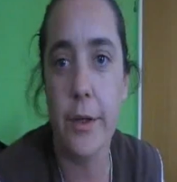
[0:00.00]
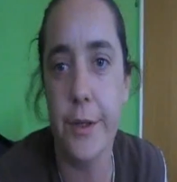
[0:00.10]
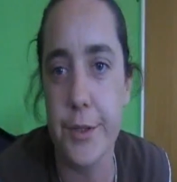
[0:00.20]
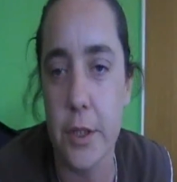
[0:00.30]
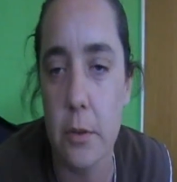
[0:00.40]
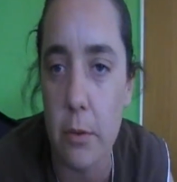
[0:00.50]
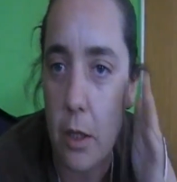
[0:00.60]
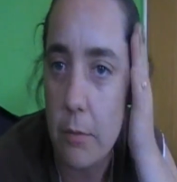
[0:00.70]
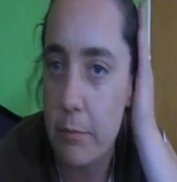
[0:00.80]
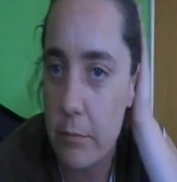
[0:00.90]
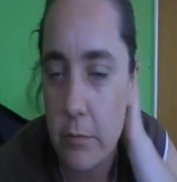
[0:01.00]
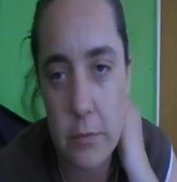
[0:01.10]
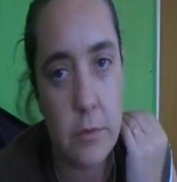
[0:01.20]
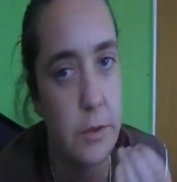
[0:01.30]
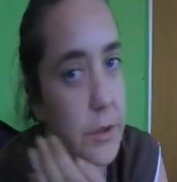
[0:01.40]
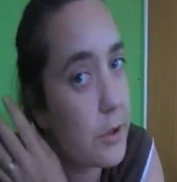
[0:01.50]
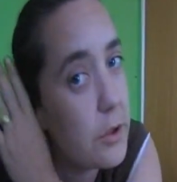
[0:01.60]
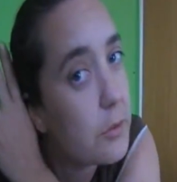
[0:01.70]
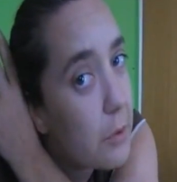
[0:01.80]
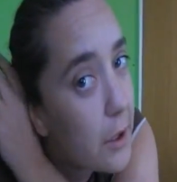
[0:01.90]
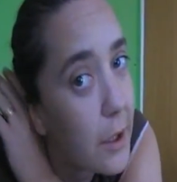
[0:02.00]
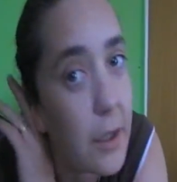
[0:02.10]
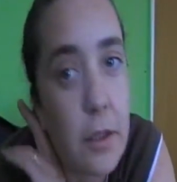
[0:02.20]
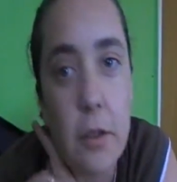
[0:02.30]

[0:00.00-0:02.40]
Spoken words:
YouTube. Excuse my hair.